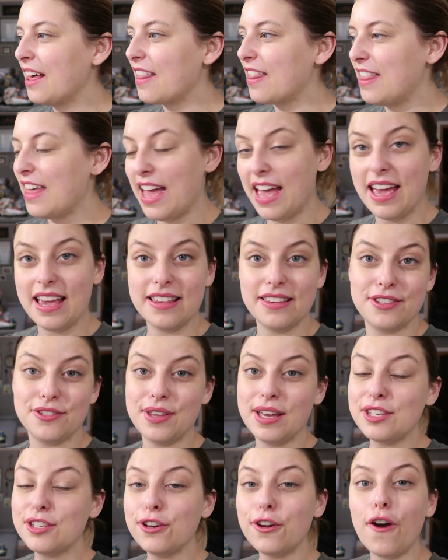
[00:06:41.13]
then,
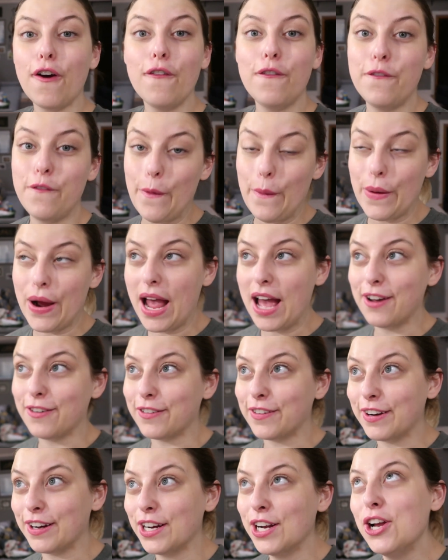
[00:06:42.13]
so that took
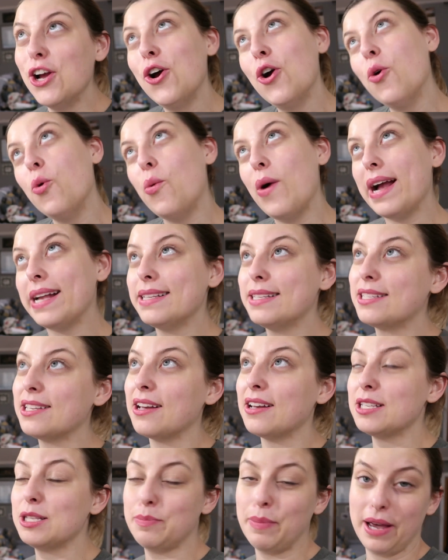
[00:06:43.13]
forever. Went and
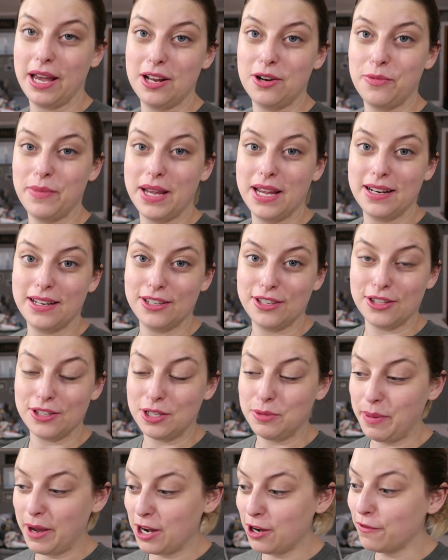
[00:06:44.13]
saw Spider-Man Into
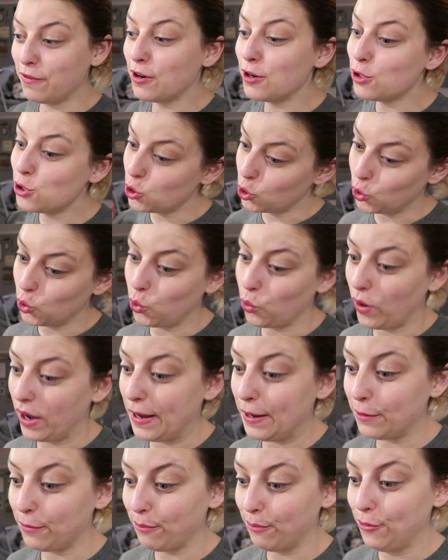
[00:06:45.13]
the Spider-Verse,
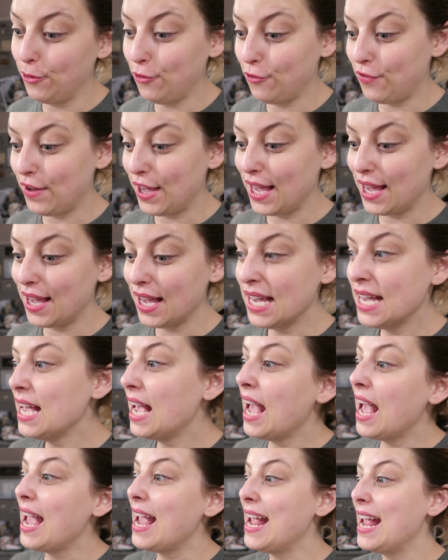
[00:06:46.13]
great movie.
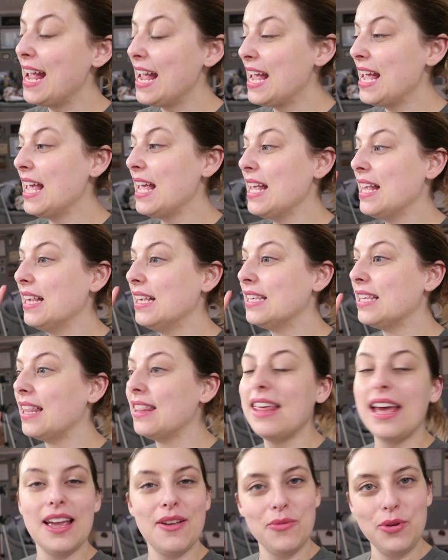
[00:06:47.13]

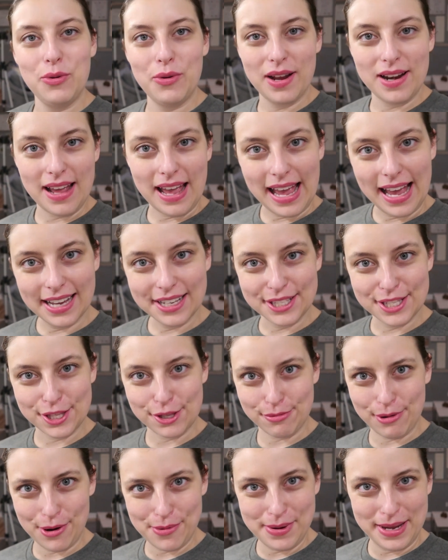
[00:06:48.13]
And then we went axe
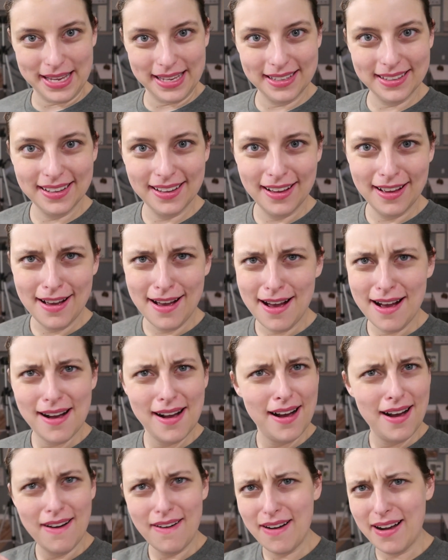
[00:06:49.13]
throwing
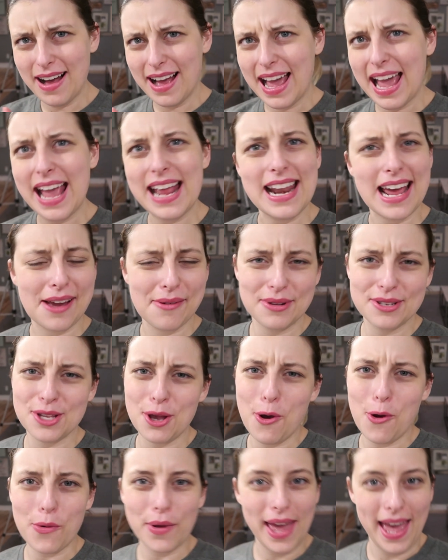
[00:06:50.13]
and I was
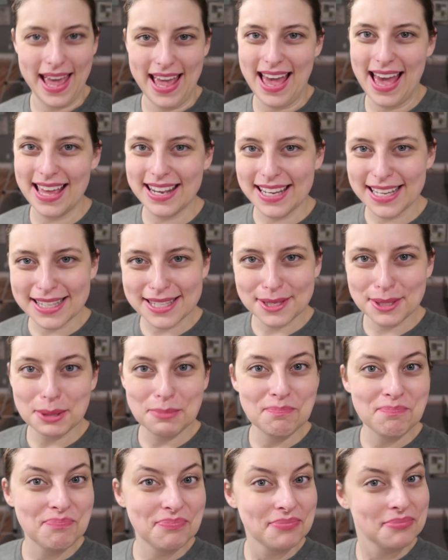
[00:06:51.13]
okay at it?
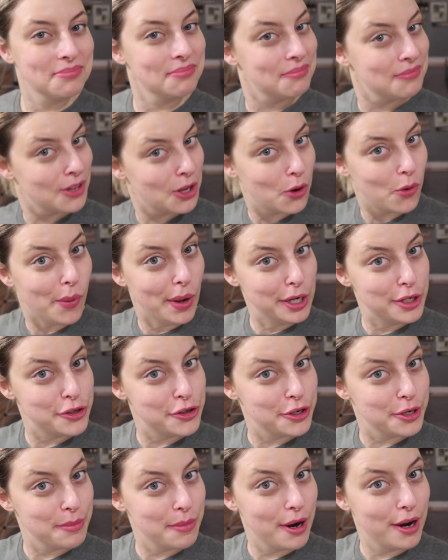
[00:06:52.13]

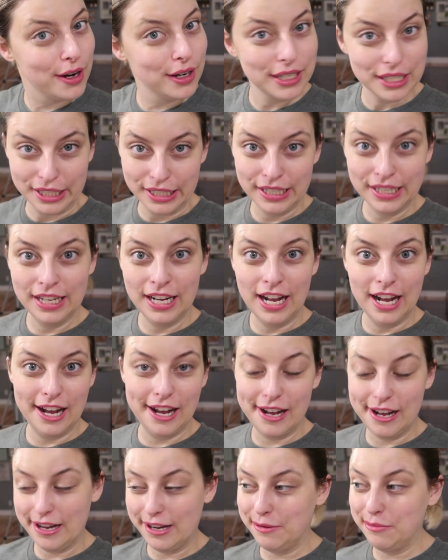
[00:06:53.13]
Question mark?
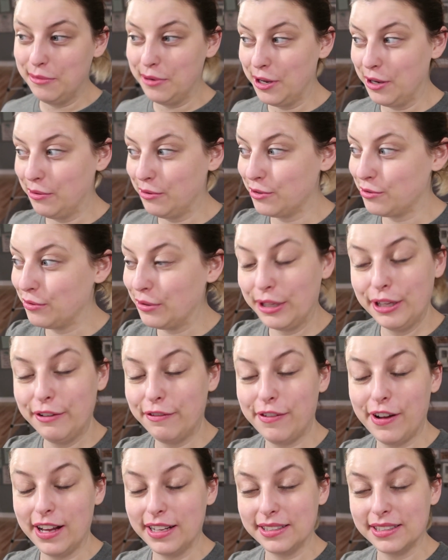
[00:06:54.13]
It was really
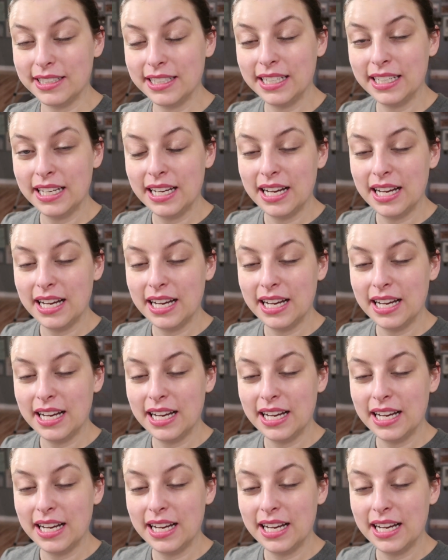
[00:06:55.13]
fun.